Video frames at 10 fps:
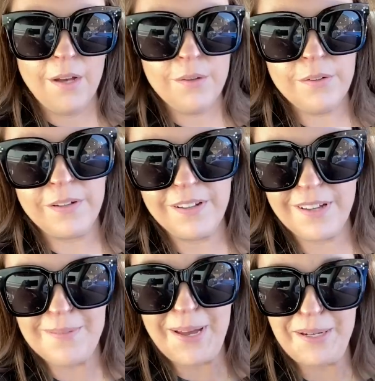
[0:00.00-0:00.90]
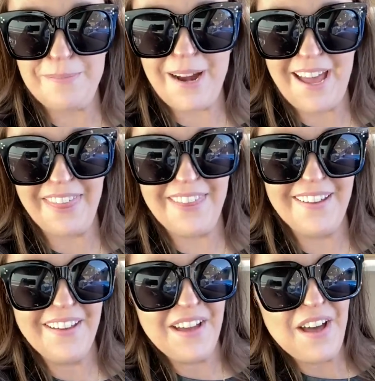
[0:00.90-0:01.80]
Whew, I'm out of breath.
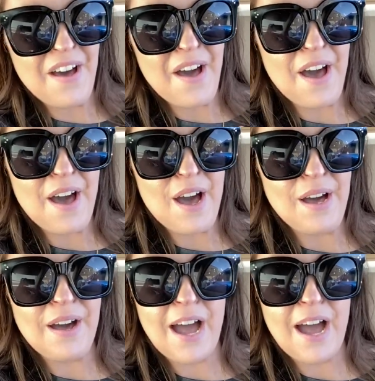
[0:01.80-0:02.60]
Uh,